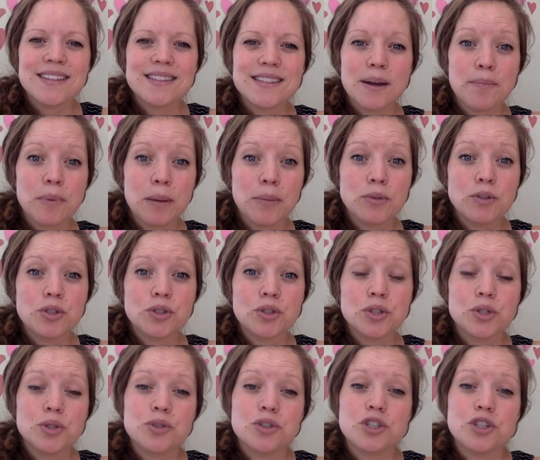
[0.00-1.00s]
Some people do
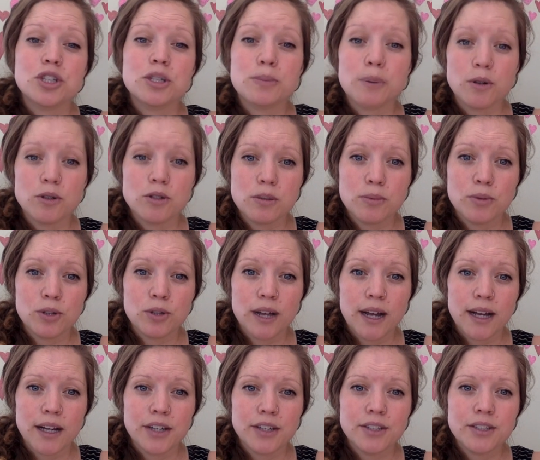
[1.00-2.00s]
use disposable
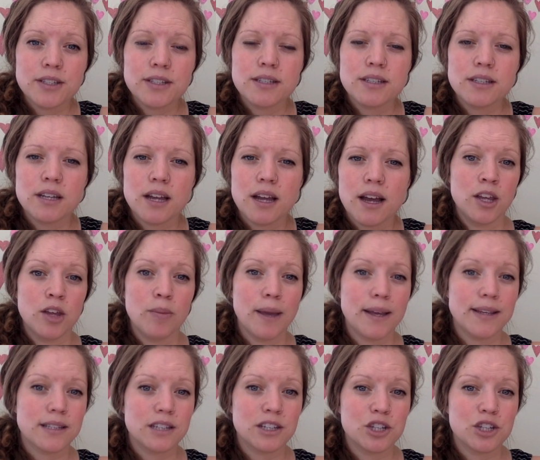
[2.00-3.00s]
liners you
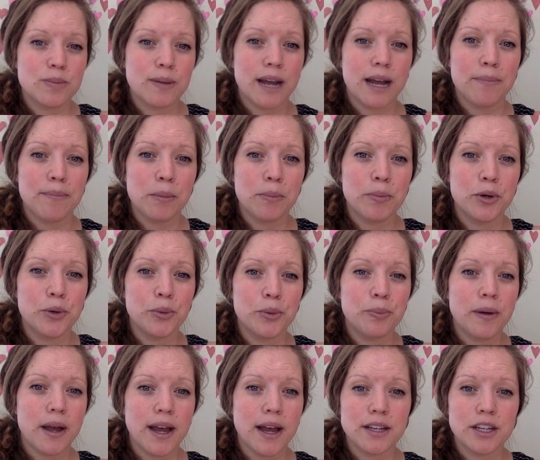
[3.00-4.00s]
basically just pick up a
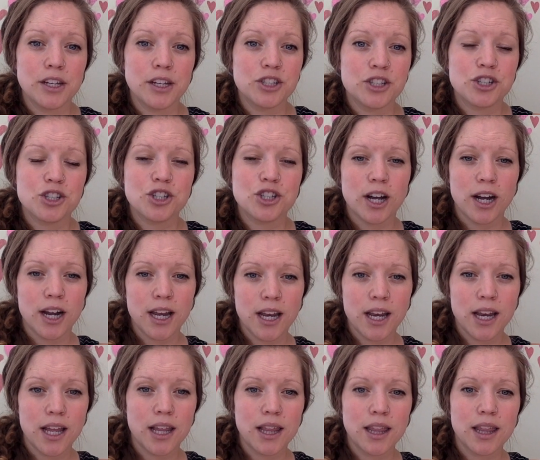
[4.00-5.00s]
poop and you just chuck
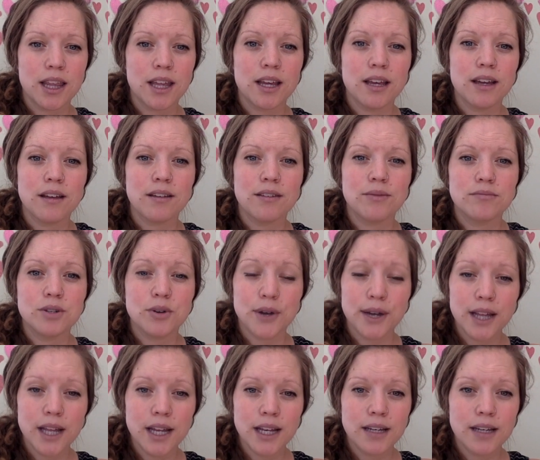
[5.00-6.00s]
it in the
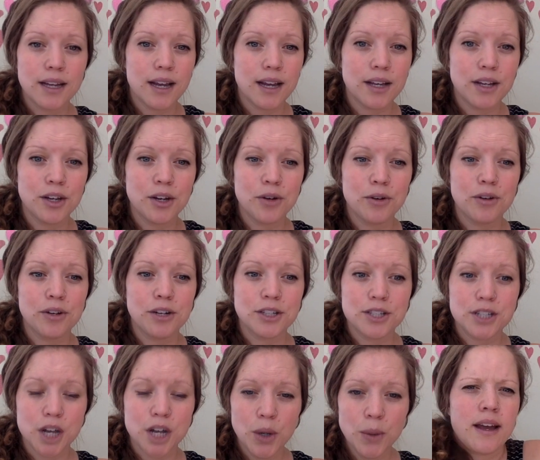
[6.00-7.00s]
toilet and you're good
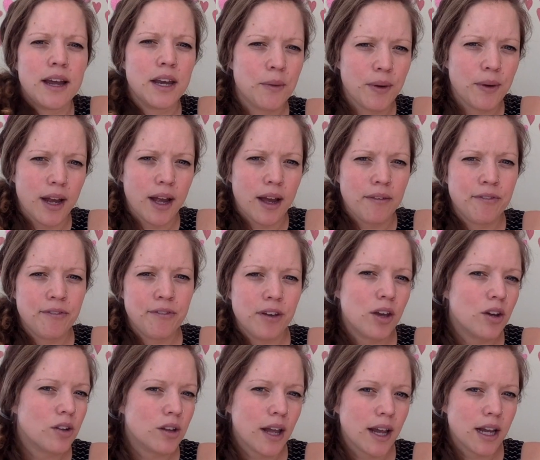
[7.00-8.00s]
to go. Anyway, I
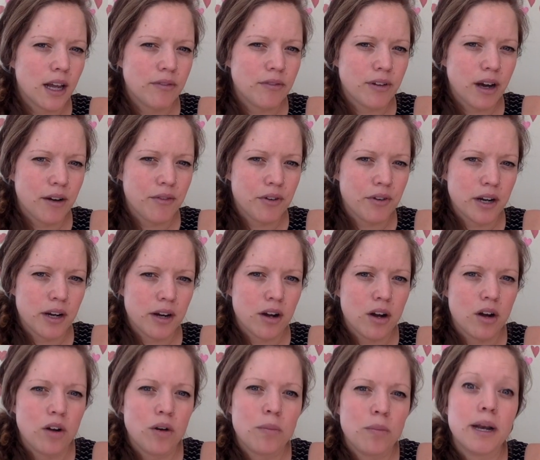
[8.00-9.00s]
feel like I've covered it
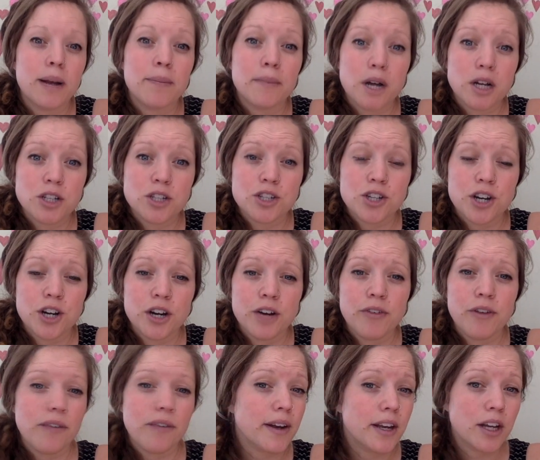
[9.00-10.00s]
all, but I'm not sure. If
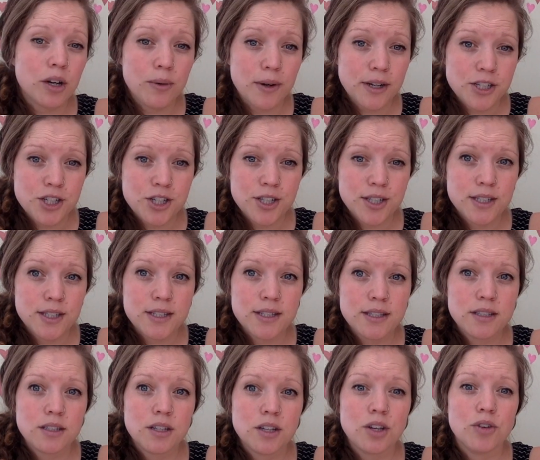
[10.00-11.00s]
you have any
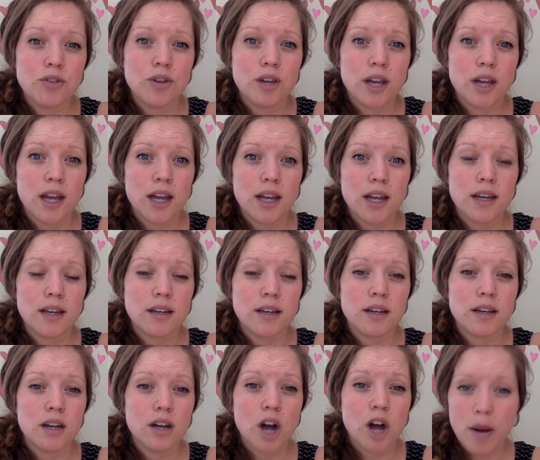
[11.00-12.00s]
questions, you can
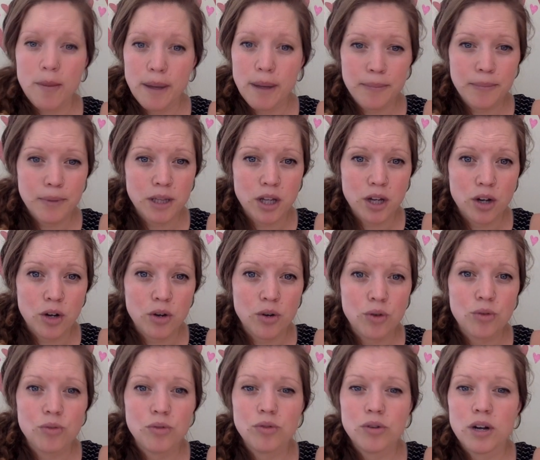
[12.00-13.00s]
comment below.